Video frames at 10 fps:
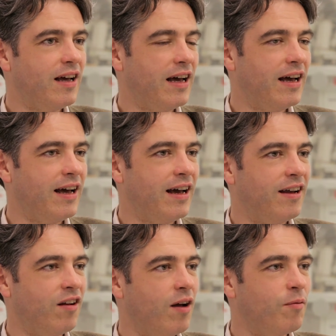
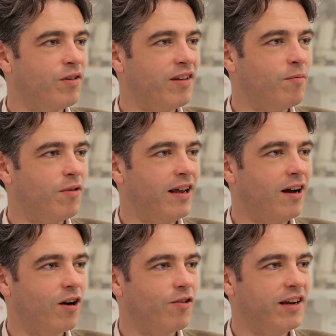And I was then really
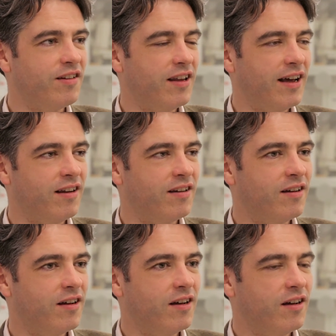hungry to then
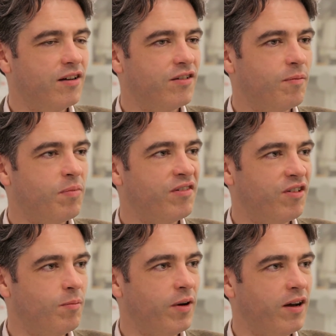to
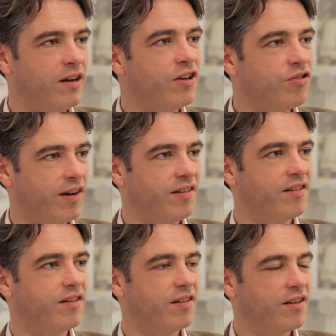pursue my own interests.
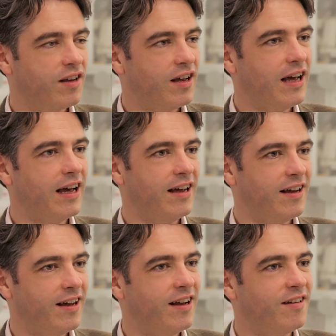Yeah.
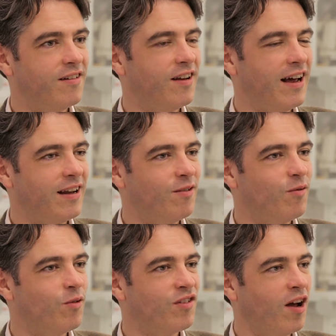And and
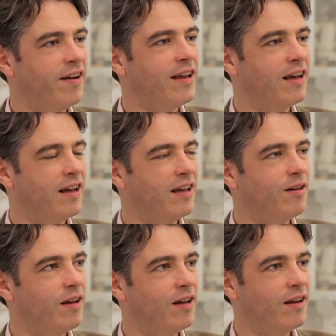starting
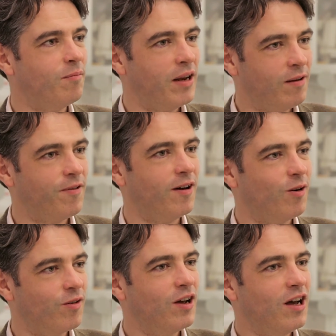in
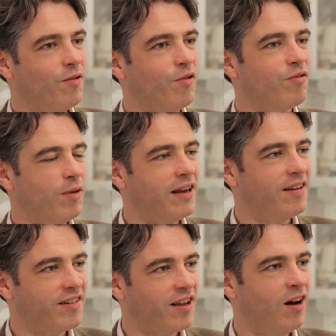Bielefeld was really
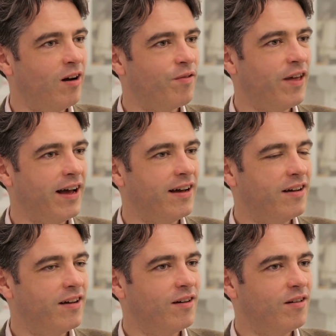the start of that
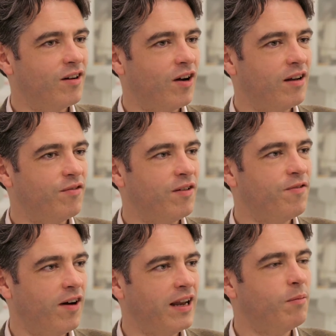kind of
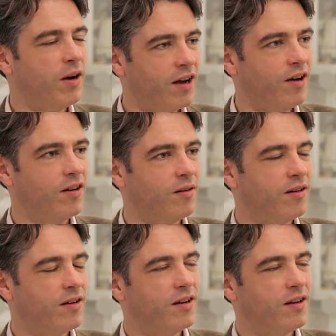defining my own